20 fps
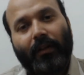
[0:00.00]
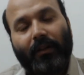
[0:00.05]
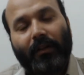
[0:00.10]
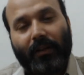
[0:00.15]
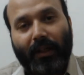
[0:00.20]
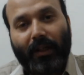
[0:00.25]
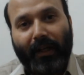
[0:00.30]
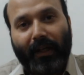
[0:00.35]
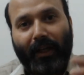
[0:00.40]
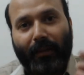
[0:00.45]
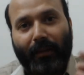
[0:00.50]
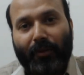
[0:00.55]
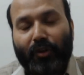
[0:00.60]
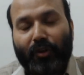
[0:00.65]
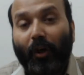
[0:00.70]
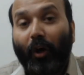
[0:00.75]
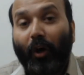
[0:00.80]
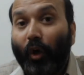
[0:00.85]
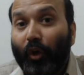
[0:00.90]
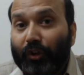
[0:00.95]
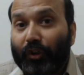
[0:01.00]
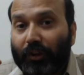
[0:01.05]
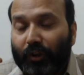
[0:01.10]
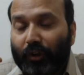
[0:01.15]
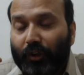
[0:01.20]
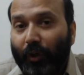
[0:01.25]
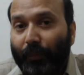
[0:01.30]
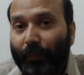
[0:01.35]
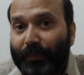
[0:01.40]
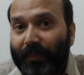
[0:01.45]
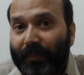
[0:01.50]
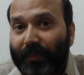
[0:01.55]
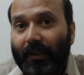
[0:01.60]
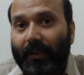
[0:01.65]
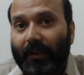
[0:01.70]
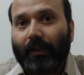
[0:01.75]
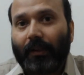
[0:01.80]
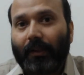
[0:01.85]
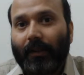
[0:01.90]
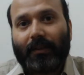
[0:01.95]
the name is the
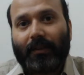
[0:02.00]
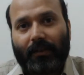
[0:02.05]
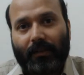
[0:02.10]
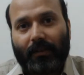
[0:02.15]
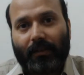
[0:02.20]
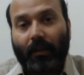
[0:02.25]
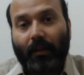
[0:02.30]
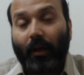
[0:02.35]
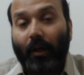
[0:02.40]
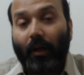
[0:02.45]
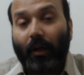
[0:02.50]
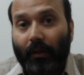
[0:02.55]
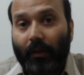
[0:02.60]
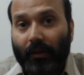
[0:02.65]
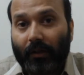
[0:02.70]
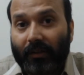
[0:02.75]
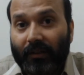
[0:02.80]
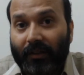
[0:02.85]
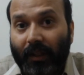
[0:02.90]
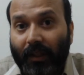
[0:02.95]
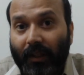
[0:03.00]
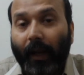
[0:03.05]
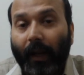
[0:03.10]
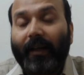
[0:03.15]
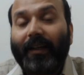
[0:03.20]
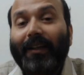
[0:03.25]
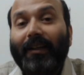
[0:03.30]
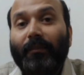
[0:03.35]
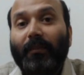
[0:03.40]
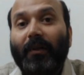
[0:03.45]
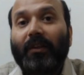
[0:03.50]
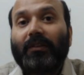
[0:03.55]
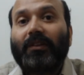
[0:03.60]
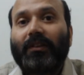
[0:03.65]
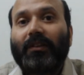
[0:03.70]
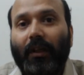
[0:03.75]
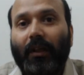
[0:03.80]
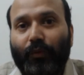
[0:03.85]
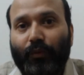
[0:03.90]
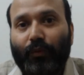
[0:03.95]
Australopithecus. That
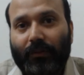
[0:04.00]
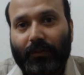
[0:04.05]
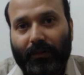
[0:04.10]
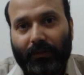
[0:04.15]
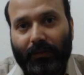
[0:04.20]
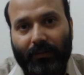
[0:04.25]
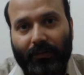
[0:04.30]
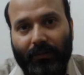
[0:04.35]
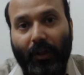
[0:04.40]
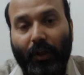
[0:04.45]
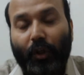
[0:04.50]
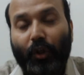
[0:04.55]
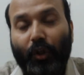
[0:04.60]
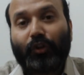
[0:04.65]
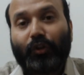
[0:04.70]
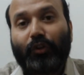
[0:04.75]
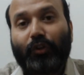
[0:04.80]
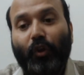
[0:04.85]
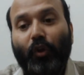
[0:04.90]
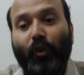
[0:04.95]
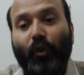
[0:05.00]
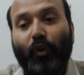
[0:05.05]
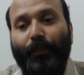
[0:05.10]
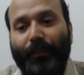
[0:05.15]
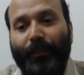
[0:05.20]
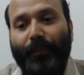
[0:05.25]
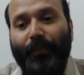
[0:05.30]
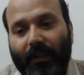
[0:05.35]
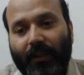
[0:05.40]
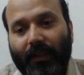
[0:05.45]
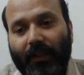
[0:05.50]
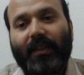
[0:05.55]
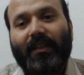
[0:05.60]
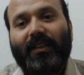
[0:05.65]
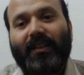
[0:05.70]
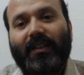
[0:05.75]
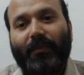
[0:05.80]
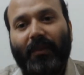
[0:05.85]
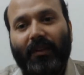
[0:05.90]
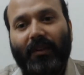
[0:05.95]
emerges out. Australopithecus
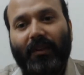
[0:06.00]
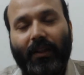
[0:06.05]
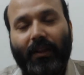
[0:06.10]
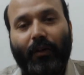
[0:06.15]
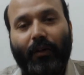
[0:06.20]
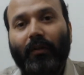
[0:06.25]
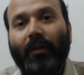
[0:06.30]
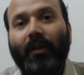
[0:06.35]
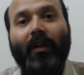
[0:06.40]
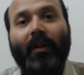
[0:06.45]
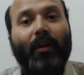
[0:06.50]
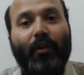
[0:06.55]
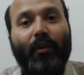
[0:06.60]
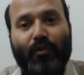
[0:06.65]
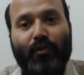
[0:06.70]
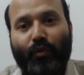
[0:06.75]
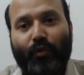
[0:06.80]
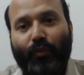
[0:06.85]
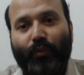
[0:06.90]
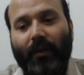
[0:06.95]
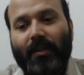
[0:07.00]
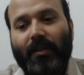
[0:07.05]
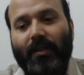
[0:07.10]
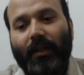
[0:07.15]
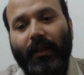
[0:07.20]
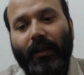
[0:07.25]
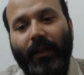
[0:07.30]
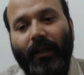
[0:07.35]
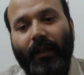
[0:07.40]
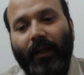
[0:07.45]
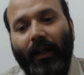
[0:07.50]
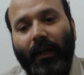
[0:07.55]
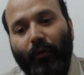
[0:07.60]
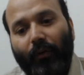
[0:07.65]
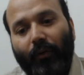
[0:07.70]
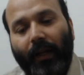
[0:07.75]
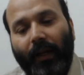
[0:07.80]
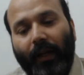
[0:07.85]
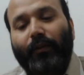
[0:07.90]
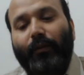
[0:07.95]
emerges out. So once again, I would
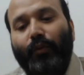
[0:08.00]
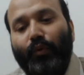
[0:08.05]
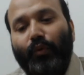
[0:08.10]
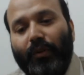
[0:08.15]
like to